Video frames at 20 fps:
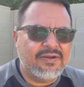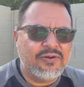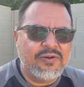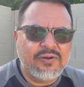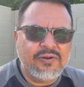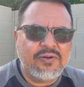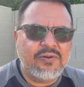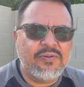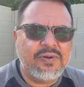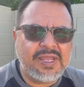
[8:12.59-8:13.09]

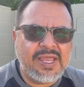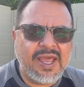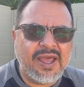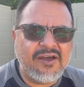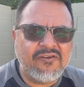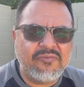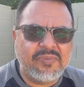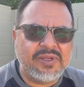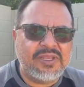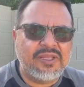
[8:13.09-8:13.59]
who do we
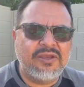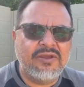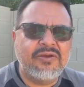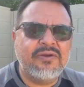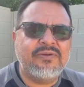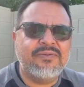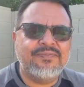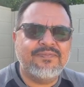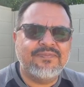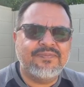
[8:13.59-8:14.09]
have but
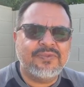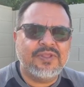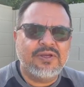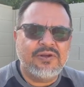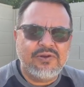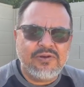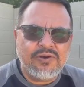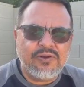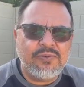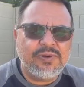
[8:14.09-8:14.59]
you?
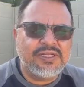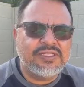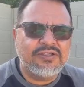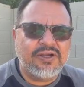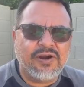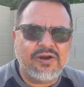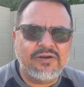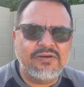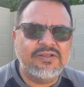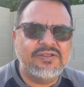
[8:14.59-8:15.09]
Who do we
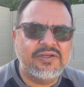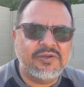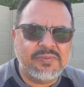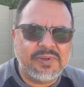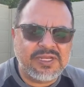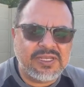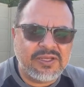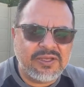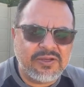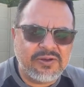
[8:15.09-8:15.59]
turn to
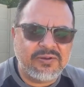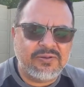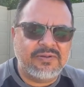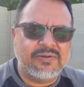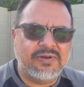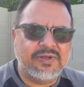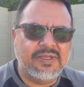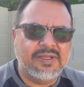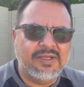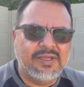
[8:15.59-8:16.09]
but
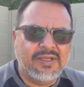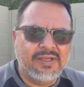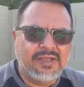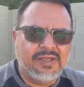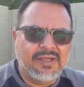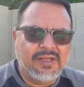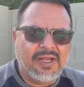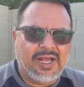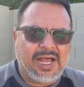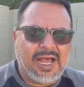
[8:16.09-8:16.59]
you?
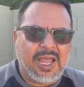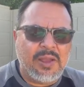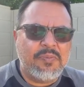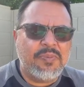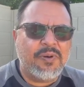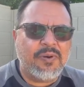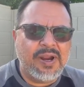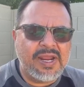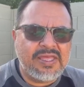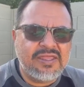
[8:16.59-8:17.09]
I
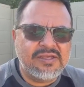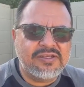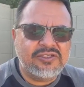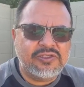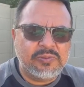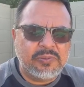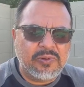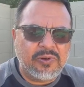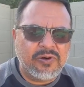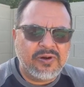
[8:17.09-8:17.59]
pray
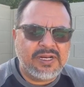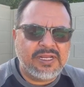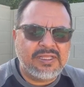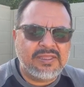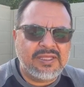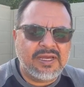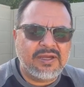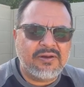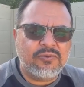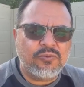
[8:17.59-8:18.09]
this
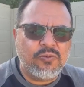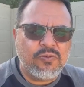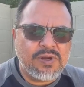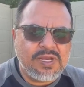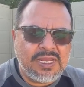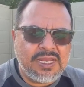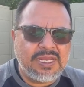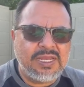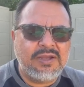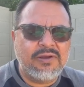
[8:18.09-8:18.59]
morning that
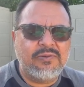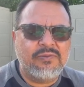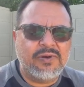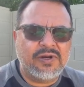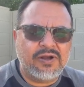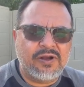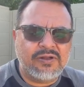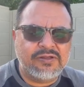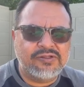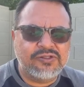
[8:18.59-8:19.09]
we
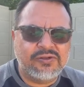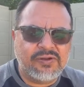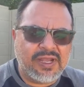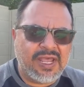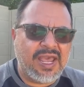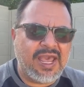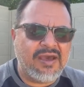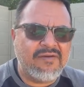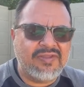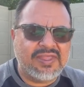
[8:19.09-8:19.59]
would also
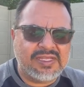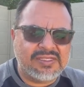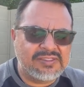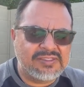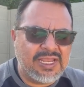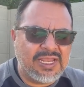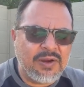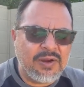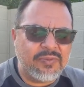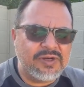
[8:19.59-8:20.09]
have that
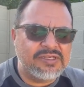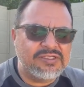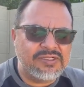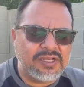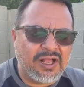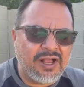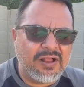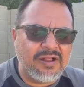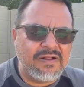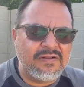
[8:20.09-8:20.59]
same
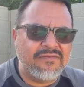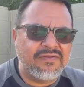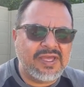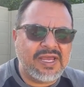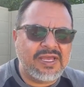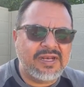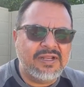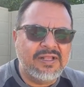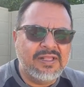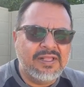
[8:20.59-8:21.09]
resolve,
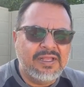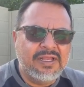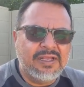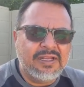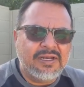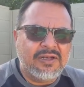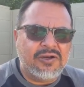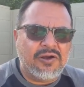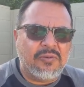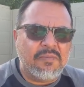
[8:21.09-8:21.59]
that
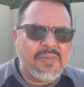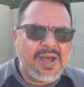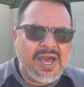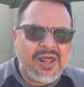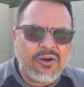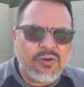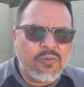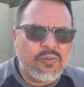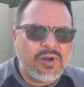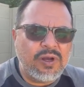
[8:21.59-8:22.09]
no
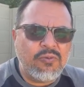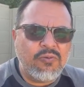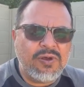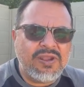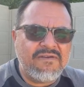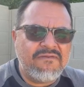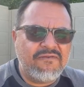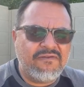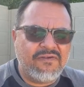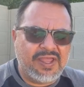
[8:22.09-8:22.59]
matter what
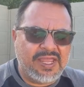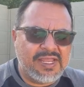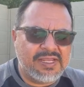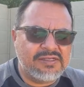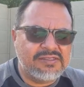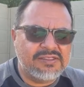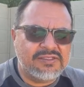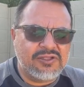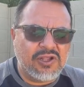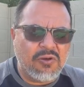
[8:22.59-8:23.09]
we
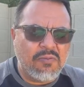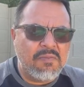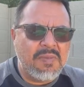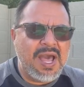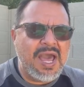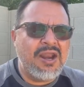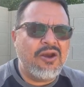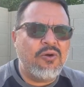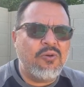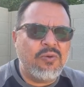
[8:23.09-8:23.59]
face, no
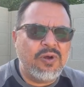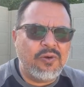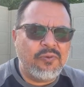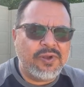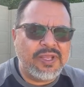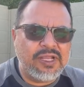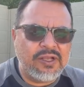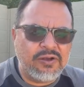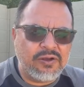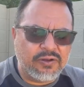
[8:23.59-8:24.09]
matter
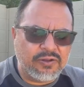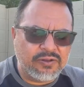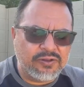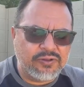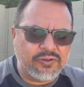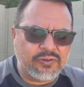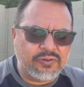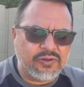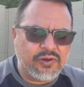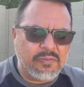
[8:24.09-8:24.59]
what we go
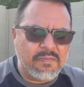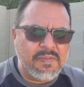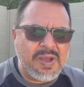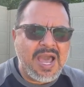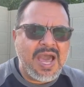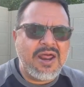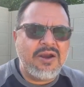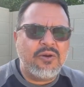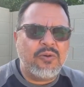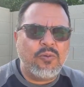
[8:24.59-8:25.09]
through, no
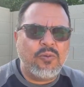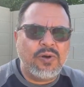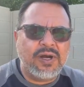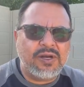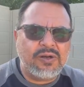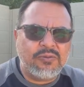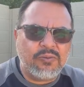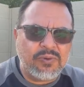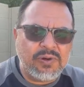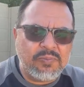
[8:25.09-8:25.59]
matter
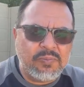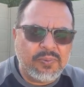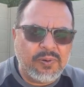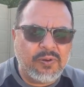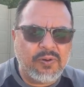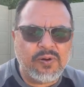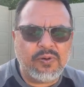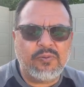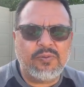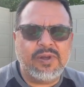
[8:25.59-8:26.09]
what
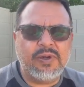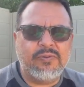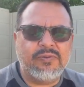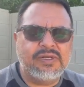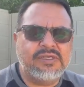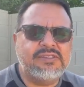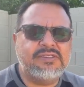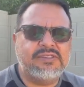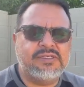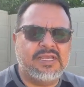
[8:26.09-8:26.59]
report we
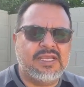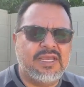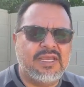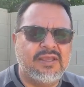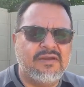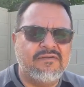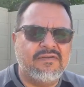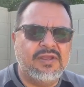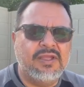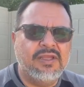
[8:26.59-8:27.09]

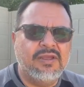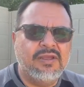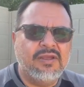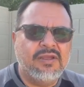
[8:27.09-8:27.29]
receive,